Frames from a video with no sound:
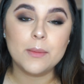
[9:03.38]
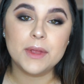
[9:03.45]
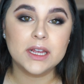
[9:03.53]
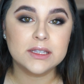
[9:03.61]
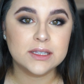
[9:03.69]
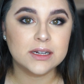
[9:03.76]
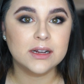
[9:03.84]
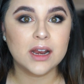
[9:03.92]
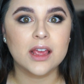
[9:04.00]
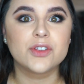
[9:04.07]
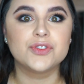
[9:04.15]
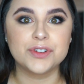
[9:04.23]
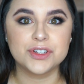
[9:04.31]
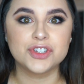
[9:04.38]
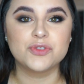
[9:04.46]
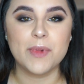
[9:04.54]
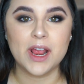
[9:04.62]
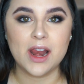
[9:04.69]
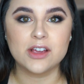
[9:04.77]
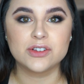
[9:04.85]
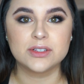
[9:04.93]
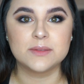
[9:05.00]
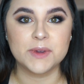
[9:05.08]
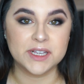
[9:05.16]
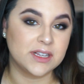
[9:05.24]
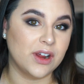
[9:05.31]
I mean, I didn't like drench my lashes
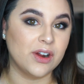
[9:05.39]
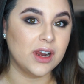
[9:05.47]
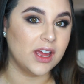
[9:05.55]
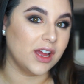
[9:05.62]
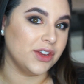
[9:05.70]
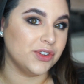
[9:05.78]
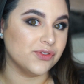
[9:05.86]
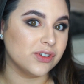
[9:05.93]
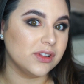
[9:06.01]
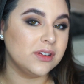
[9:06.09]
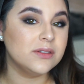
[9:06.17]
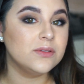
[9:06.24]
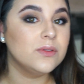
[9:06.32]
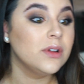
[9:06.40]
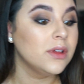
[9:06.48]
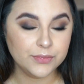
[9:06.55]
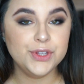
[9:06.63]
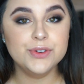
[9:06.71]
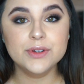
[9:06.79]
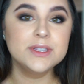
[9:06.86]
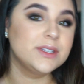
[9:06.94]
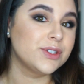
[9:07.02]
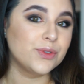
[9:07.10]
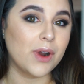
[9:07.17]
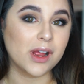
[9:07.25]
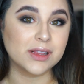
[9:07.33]
in mascara like I usually do. You can
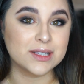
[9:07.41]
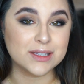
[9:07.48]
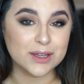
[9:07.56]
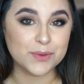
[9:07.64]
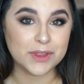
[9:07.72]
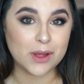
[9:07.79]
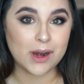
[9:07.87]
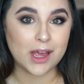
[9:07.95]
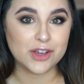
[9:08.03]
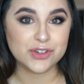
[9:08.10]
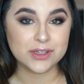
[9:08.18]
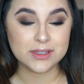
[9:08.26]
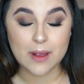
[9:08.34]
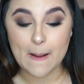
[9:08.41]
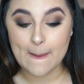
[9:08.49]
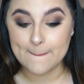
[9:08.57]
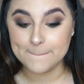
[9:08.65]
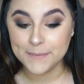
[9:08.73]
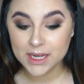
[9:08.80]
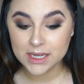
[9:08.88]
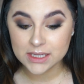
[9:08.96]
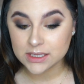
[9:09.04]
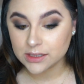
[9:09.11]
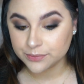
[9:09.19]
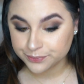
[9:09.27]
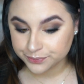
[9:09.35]
still rock this look without lashes,
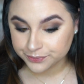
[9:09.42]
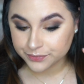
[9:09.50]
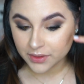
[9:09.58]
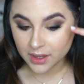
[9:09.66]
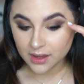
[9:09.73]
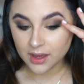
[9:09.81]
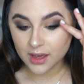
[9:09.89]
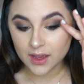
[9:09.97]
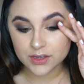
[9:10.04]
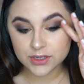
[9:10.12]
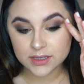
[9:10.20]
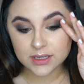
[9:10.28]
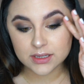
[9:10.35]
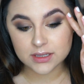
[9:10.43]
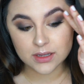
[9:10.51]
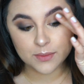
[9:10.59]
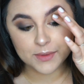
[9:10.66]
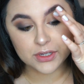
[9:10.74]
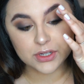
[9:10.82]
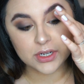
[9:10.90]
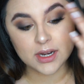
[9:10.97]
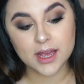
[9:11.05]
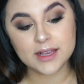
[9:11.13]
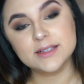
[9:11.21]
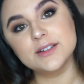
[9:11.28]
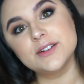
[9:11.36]
but it just looks so much
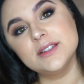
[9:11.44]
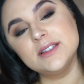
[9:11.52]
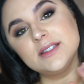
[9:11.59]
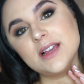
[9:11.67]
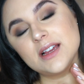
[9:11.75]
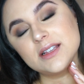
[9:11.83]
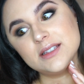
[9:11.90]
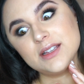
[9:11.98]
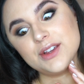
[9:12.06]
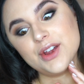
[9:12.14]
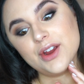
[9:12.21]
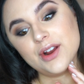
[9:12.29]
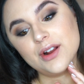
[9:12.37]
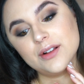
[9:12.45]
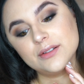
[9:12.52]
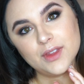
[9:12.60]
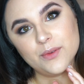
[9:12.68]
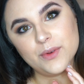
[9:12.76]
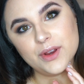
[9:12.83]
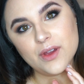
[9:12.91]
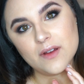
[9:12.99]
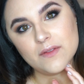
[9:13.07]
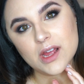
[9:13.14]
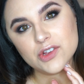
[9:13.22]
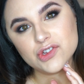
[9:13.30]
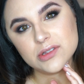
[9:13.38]
nicer and sexier when you have
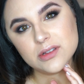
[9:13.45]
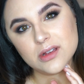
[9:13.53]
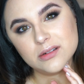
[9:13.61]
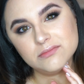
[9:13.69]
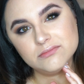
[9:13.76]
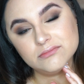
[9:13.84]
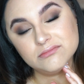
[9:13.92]
lashes on.